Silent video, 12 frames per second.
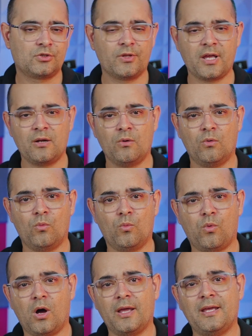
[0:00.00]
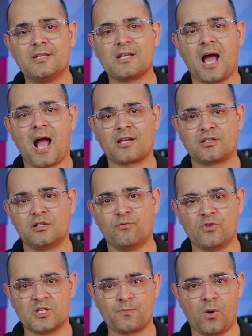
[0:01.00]
So then, what is
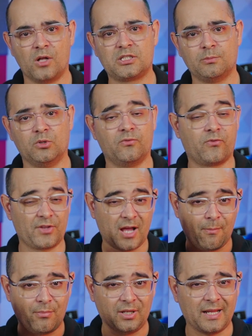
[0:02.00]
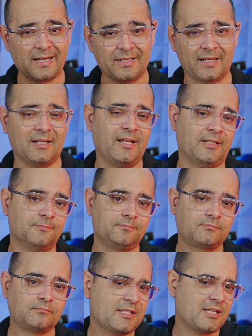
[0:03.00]
actually responsible for that blinding light?
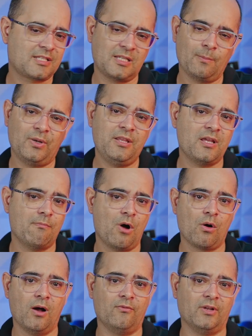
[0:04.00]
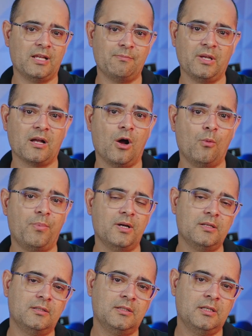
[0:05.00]
Is it simply the amount of light being
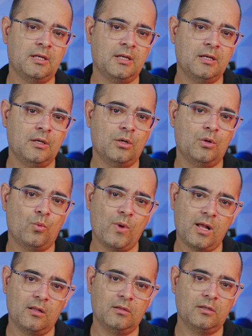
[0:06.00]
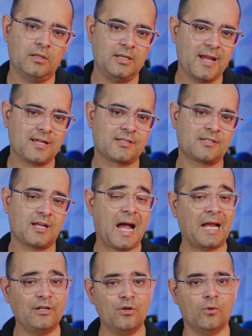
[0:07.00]
output? Well, yes
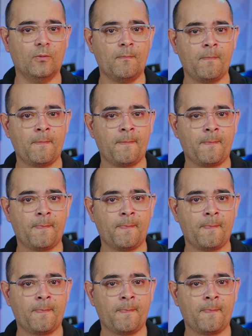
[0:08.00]
and no.